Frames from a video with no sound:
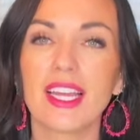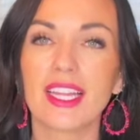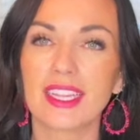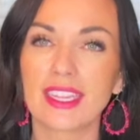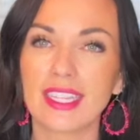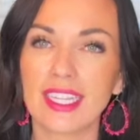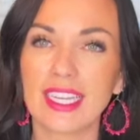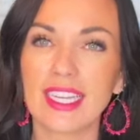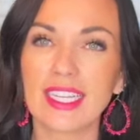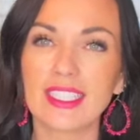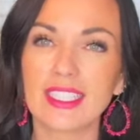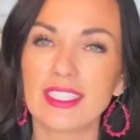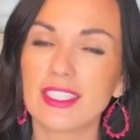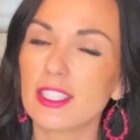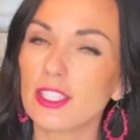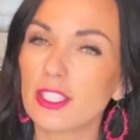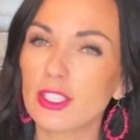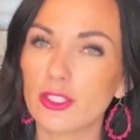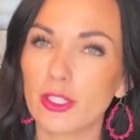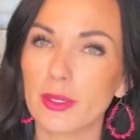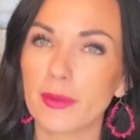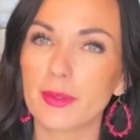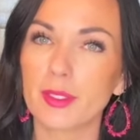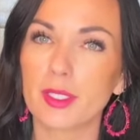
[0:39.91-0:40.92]
linked in the
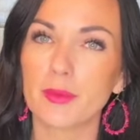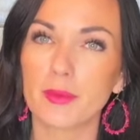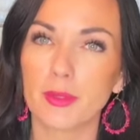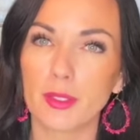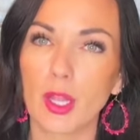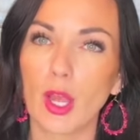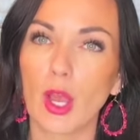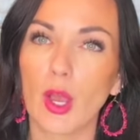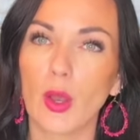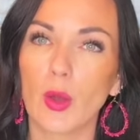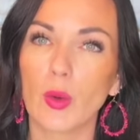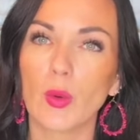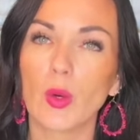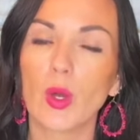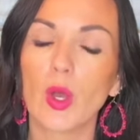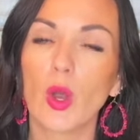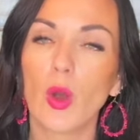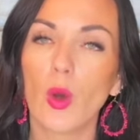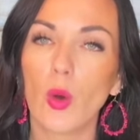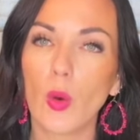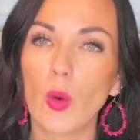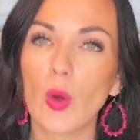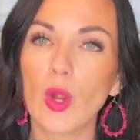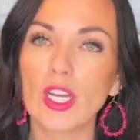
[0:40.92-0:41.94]
description below
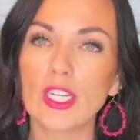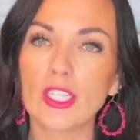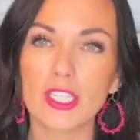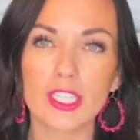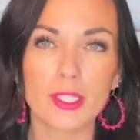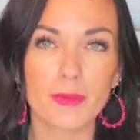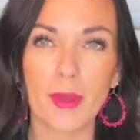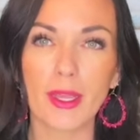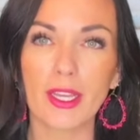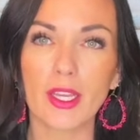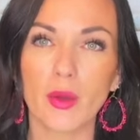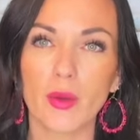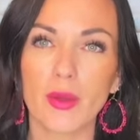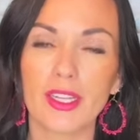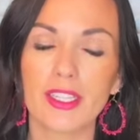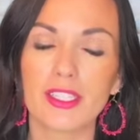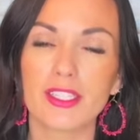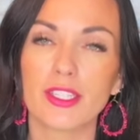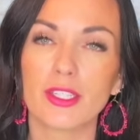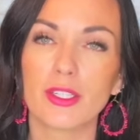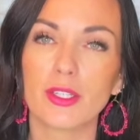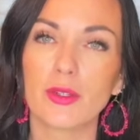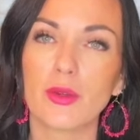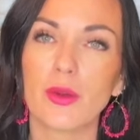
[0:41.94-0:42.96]
or just by going
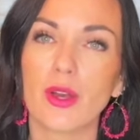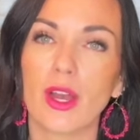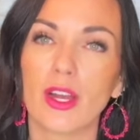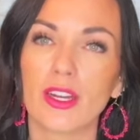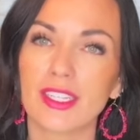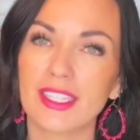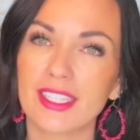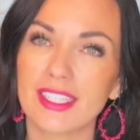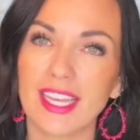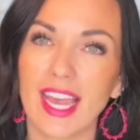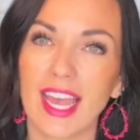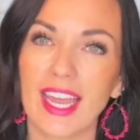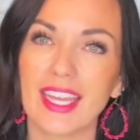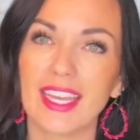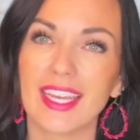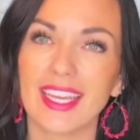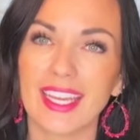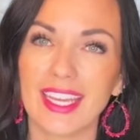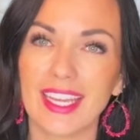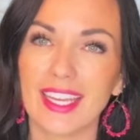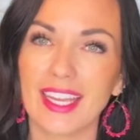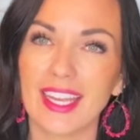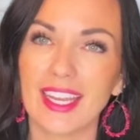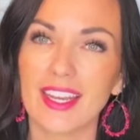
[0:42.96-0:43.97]
to our site
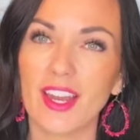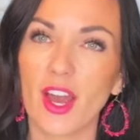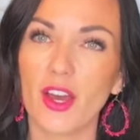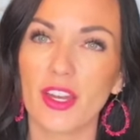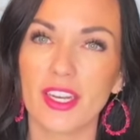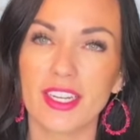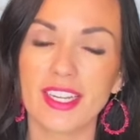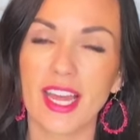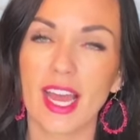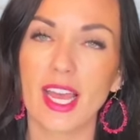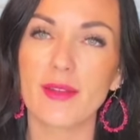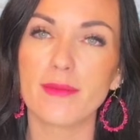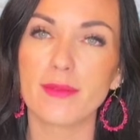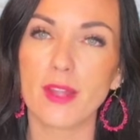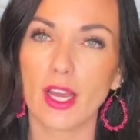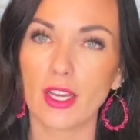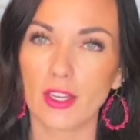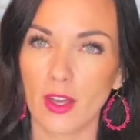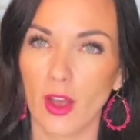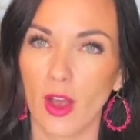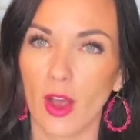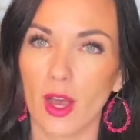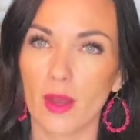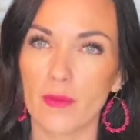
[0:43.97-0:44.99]

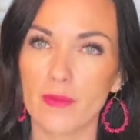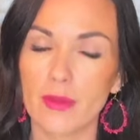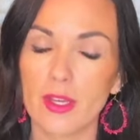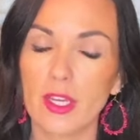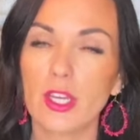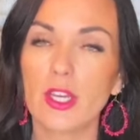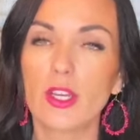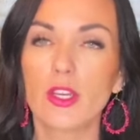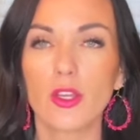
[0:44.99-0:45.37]
eatingonadime.com,